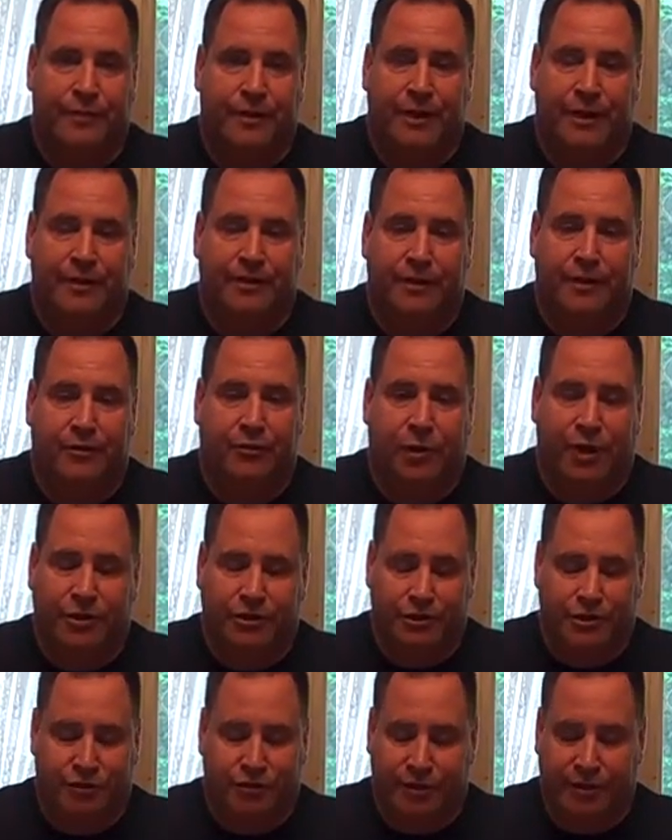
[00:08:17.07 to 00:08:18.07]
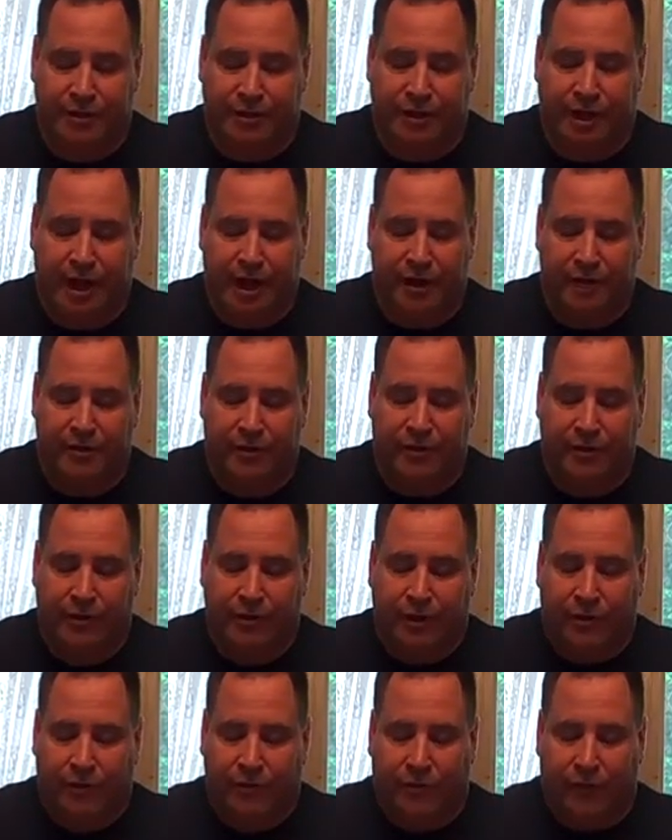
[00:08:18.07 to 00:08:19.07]
in the question to the title.
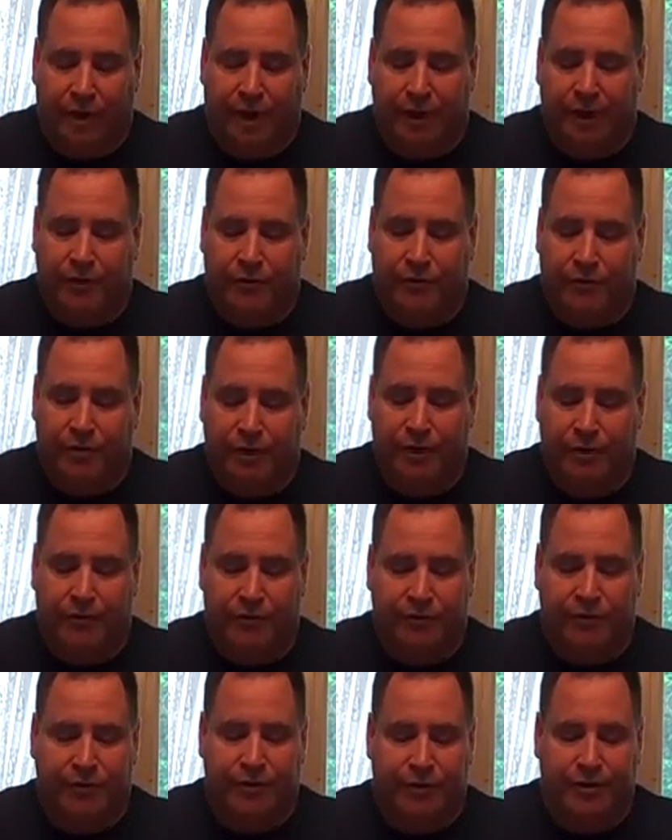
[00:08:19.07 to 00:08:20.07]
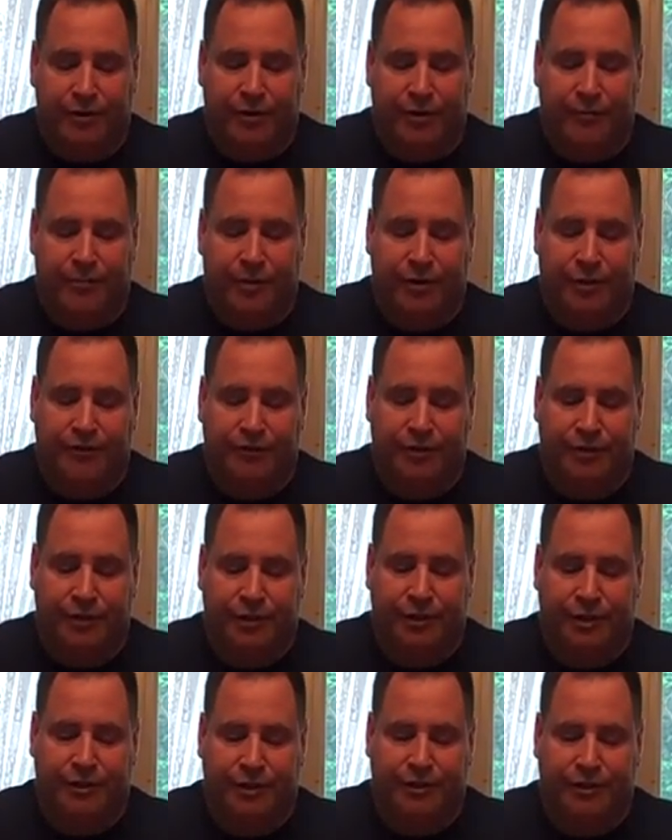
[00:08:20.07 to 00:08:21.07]
Why the critical theory approach to
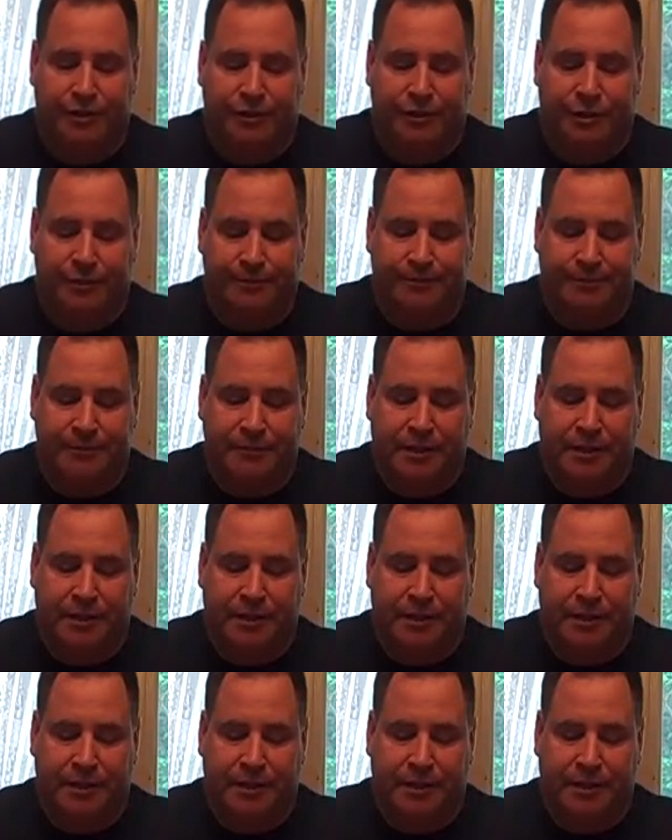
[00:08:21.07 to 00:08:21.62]
leadership?